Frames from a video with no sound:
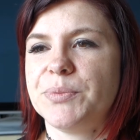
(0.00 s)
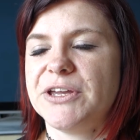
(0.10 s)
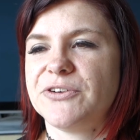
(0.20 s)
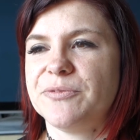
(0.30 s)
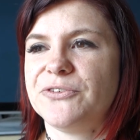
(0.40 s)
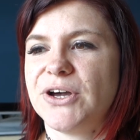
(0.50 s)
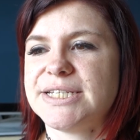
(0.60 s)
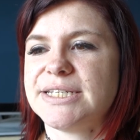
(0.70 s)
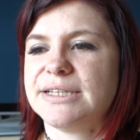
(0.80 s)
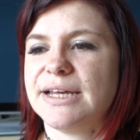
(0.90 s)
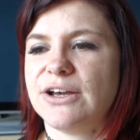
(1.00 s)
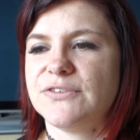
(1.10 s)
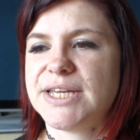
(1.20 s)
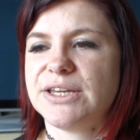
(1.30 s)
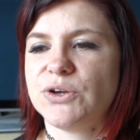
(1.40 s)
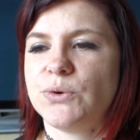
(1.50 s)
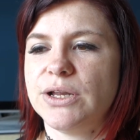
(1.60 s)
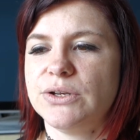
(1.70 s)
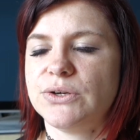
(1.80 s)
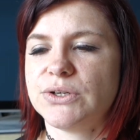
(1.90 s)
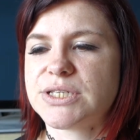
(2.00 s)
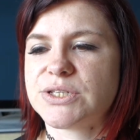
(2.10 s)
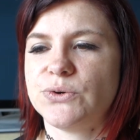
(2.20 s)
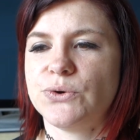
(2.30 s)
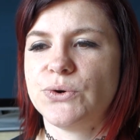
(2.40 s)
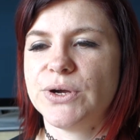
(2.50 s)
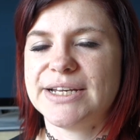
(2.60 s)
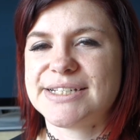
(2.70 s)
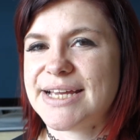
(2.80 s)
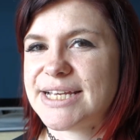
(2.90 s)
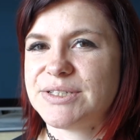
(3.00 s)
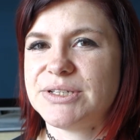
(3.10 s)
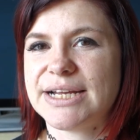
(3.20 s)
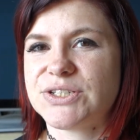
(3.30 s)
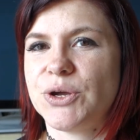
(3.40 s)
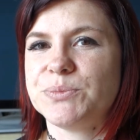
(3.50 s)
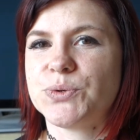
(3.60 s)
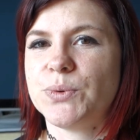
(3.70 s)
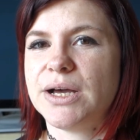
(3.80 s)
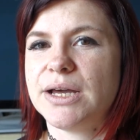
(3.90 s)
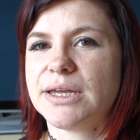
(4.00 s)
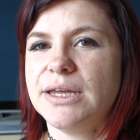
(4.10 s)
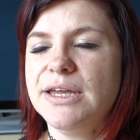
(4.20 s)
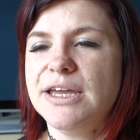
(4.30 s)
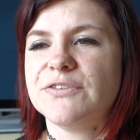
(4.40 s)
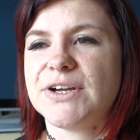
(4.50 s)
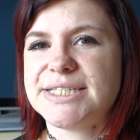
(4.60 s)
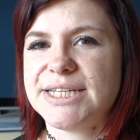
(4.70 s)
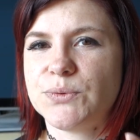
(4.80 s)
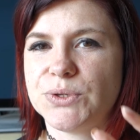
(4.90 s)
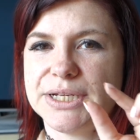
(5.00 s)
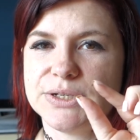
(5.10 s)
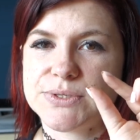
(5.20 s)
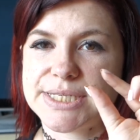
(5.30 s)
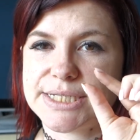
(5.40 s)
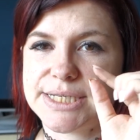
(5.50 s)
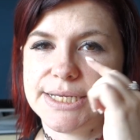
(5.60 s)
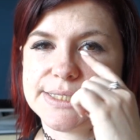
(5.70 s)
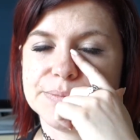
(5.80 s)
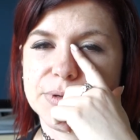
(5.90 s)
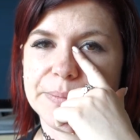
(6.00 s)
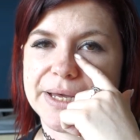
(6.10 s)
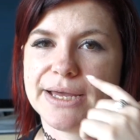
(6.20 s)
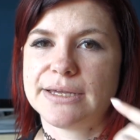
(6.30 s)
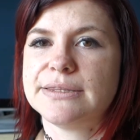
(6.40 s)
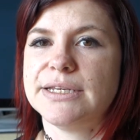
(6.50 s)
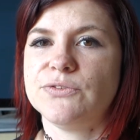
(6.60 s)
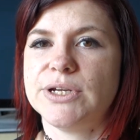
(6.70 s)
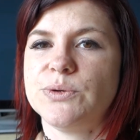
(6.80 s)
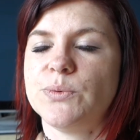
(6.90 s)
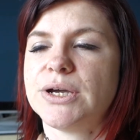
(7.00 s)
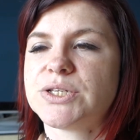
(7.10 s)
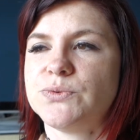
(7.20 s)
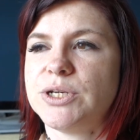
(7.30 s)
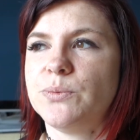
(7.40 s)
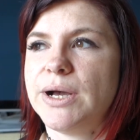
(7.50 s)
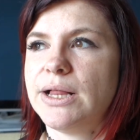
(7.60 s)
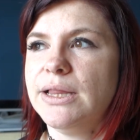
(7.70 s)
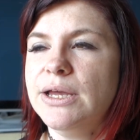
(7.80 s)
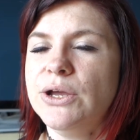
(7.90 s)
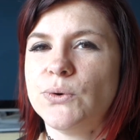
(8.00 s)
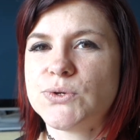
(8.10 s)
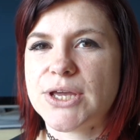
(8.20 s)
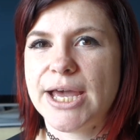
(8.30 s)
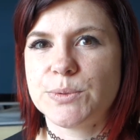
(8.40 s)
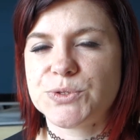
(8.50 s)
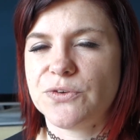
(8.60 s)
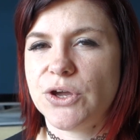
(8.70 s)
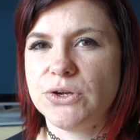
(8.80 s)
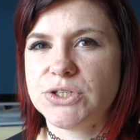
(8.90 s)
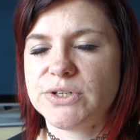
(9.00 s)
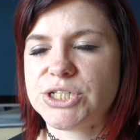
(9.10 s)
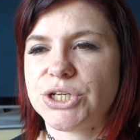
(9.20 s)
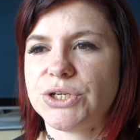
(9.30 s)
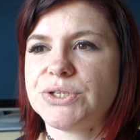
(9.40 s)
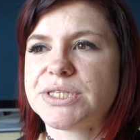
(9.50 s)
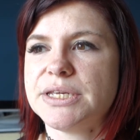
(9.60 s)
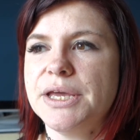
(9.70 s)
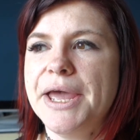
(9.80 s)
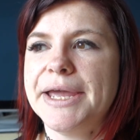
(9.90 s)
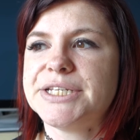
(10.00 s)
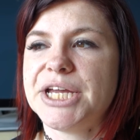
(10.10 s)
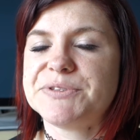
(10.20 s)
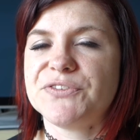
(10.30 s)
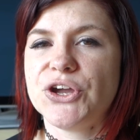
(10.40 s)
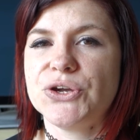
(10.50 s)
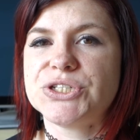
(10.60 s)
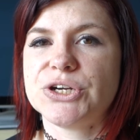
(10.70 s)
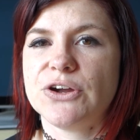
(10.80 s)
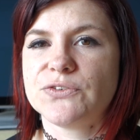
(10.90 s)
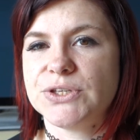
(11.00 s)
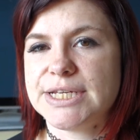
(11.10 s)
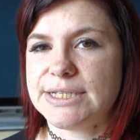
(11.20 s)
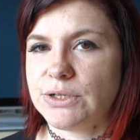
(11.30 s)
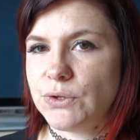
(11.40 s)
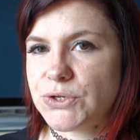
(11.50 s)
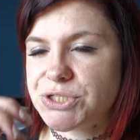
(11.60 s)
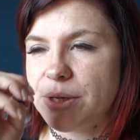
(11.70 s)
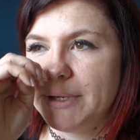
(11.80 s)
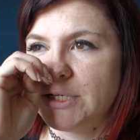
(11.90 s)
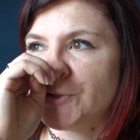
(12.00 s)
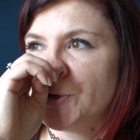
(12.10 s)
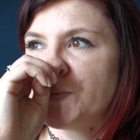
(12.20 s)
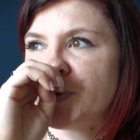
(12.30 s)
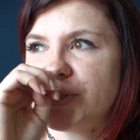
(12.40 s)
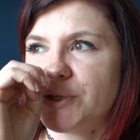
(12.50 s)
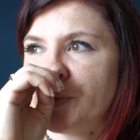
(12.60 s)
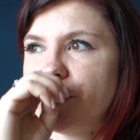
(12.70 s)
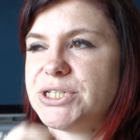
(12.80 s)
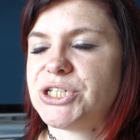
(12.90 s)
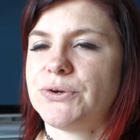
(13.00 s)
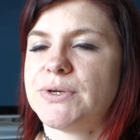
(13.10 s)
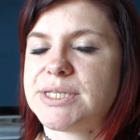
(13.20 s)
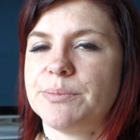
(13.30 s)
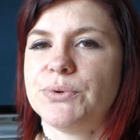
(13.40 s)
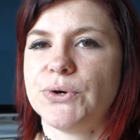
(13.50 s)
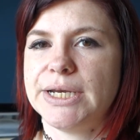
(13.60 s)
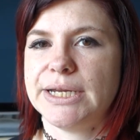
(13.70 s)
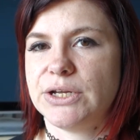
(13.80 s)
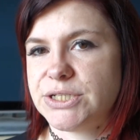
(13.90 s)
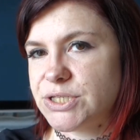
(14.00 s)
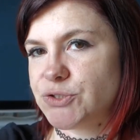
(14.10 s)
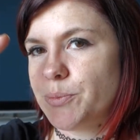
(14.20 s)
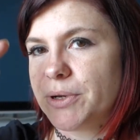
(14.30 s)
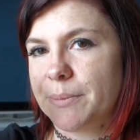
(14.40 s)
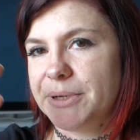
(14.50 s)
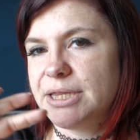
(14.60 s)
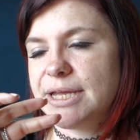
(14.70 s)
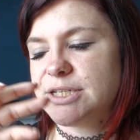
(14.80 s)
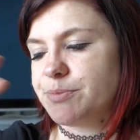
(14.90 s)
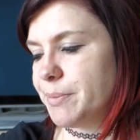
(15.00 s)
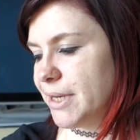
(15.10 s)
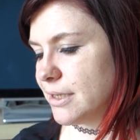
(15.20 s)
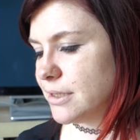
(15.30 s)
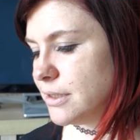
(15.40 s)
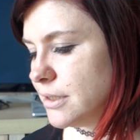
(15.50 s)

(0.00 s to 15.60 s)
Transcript: But if I'm finding that I've taken quite a lot or it just hasn't had time to work, if I stick one of the little sachets in my bag, then it really works really well. Also helps with odour issues. In terms of odour, I've got these little Osto mint drops, which I'll probably show at some point, and I just drop a couple in the end of my bag.